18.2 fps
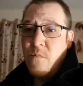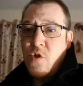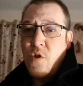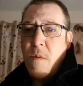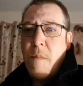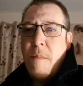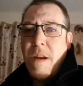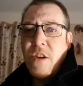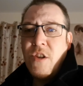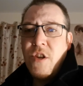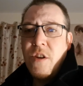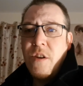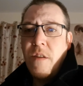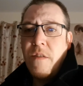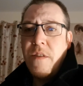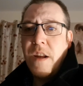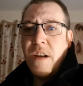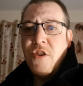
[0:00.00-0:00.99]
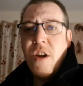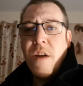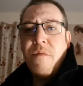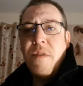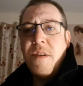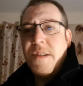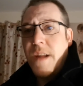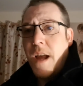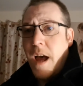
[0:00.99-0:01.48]
someone mentioned on thing,
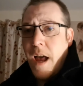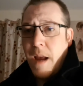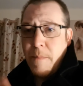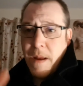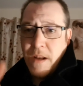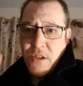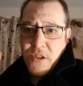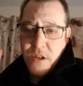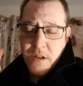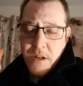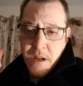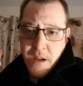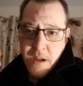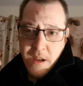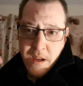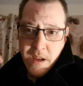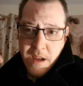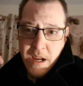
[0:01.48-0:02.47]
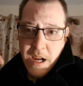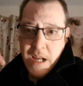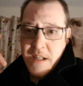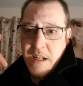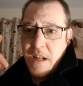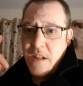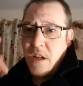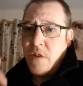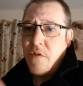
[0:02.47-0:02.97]
Jeffrey Stark mentioned,
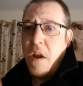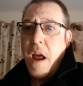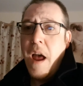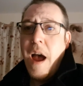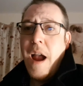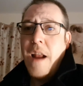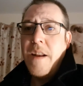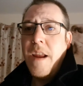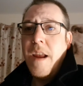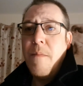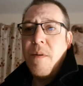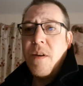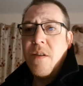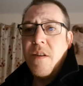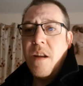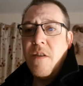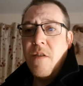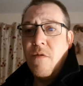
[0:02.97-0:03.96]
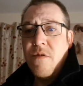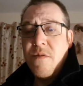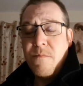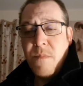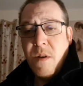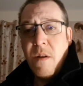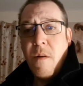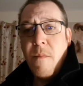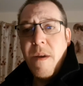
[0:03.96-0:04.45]
he said it's a great idea because it
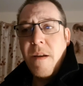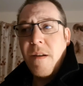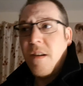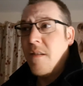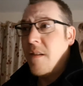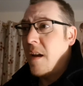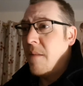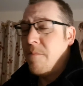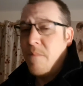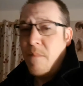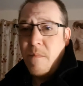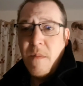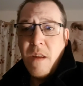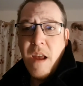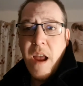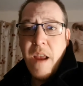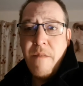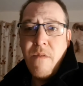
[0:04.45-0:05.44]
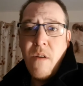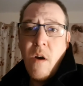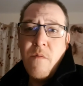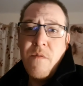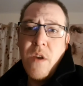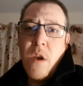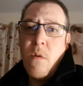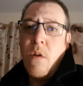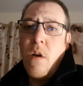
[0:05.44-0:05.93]
just, you know me, because I
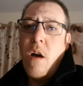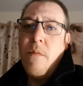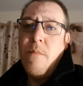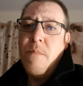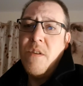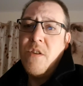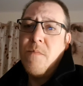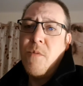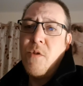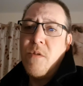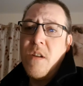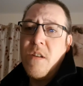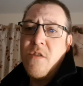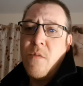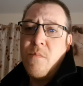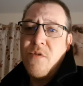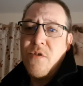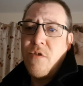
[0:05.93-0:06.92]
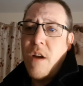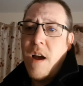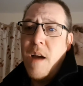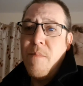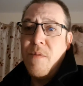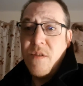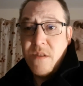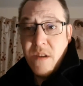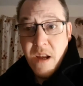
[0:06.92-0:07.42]
involve you lot, my
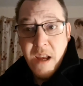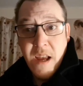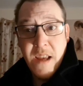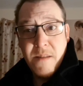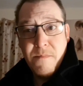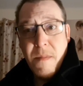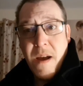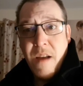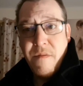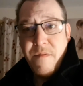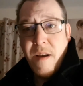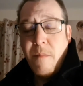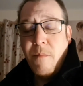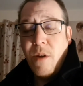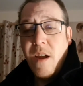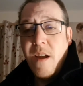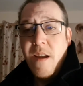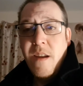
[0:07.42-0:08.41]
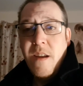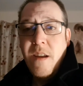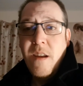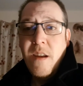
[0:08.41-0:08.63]
subscribers, as my family,